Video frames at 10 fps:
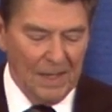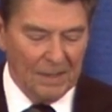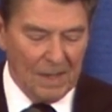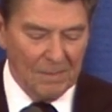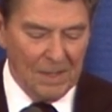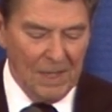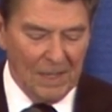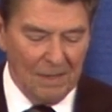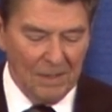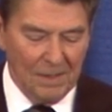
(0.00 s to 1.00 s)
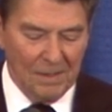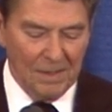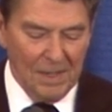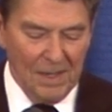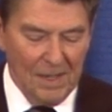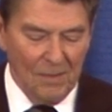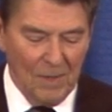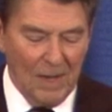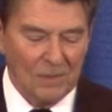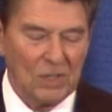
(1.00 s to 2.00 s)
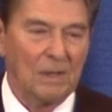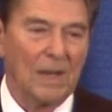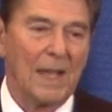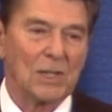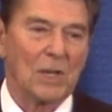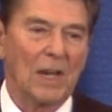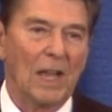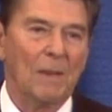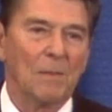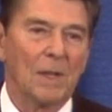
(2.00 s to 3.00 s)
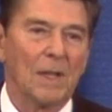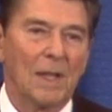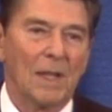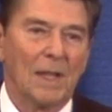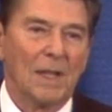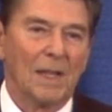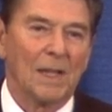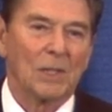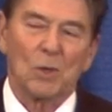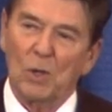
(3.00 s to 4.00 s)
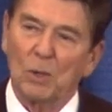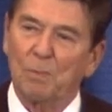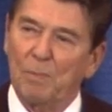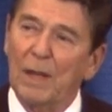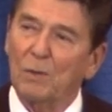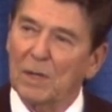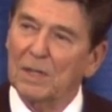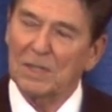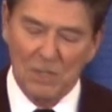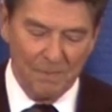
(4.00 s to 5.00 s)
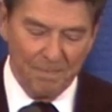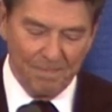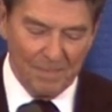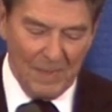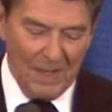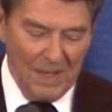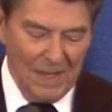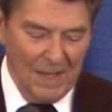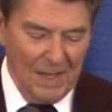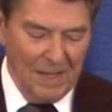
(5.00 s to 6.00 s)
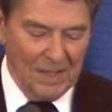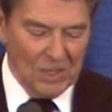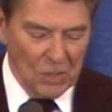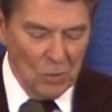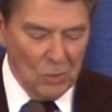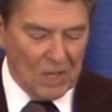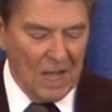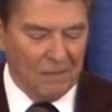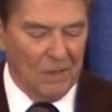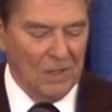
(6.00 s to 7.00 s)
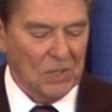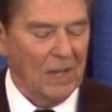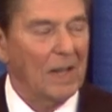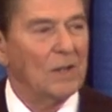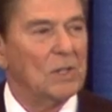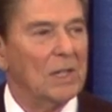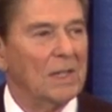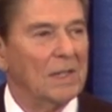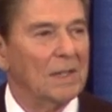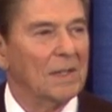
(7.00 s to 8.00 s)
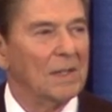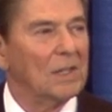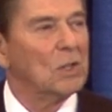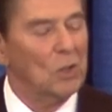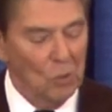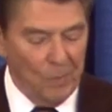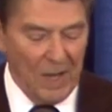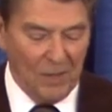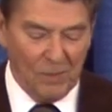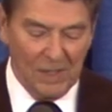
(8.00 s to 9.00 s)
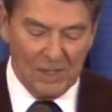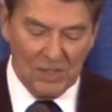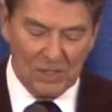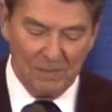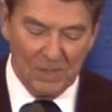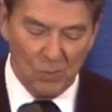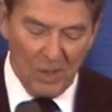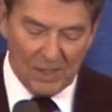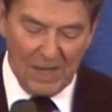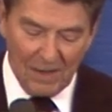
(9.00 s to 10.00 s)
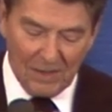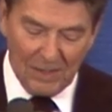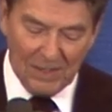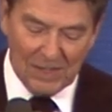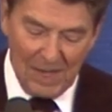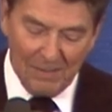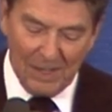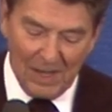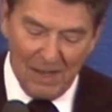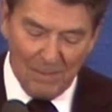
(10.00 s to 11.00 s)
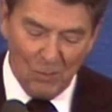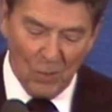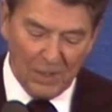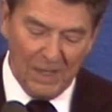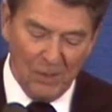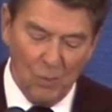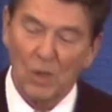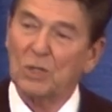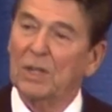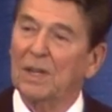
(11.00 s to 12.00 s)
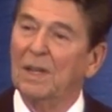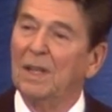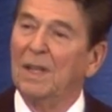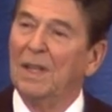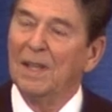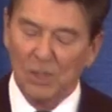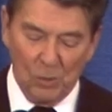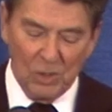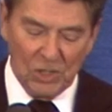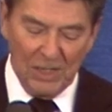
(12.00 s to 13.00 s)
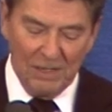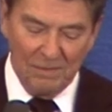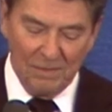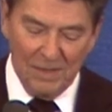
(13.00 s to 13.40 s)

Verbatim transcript: And come to think of it, what I've seen has a name. It's called patriotism. This new confidence and energy, this new patriotism is what Carroll and Tommy and I have been working in Washington to achieve.